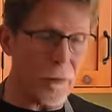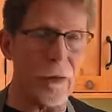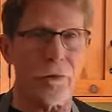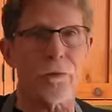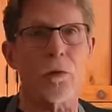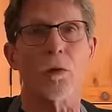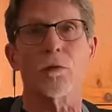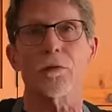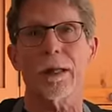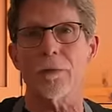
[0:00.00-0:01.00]
the full
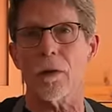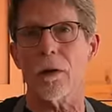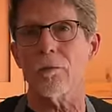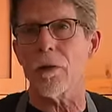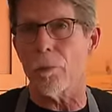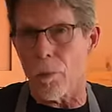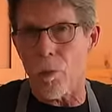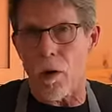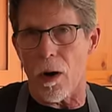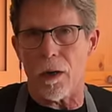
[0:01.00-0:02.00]
flavor of the
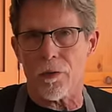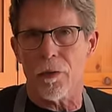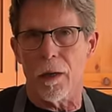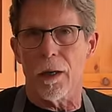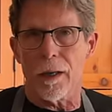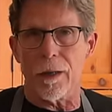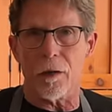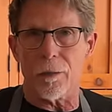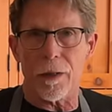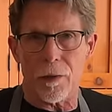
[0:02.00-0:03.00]
broth
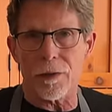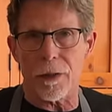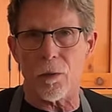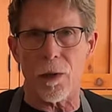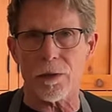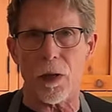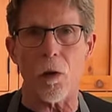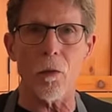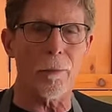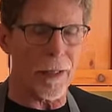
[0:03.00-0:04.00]
here because it was a
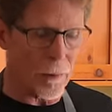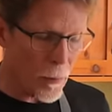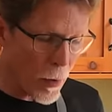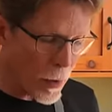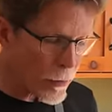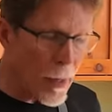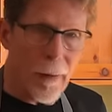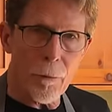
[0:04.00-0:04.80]
homemade broth,